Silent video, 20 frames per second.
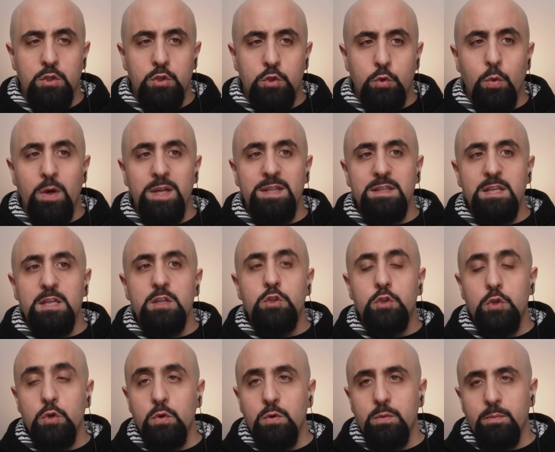
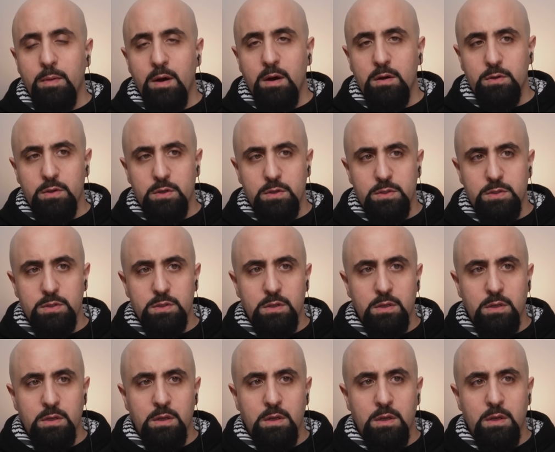22 martyrs,
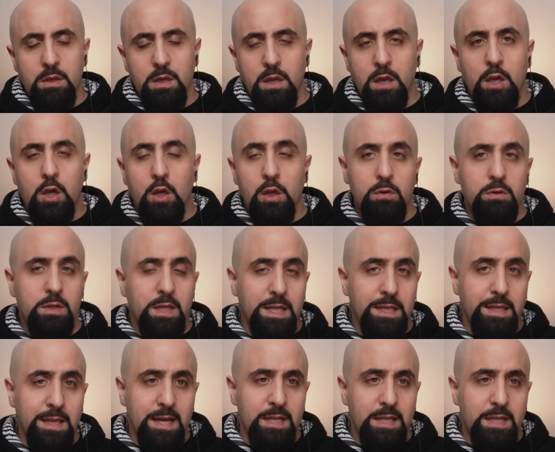including